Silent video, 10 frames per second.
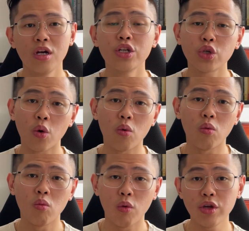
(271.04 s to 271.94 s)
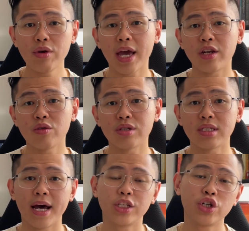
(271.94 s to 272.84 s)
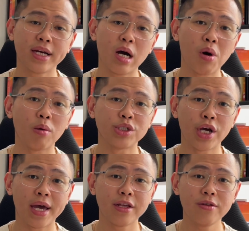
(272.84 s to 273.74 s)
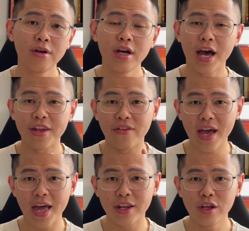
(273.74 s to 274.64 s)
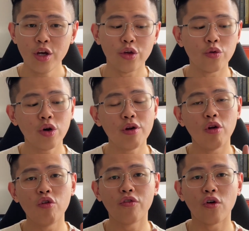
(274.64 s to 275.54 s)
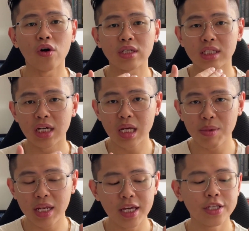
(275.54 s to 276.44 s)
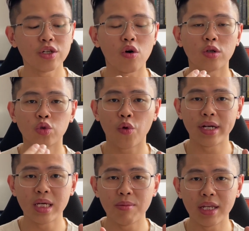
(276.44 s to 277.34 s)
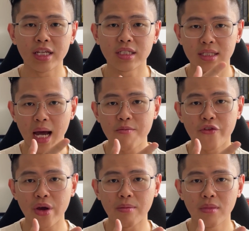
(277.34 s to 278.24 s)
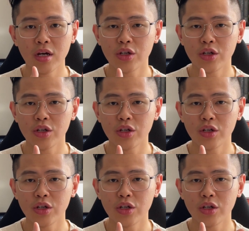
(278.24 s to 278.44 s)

So what you can do is that check out our channel, and then you go and look for a 30 minutes or 20 minutes time frame.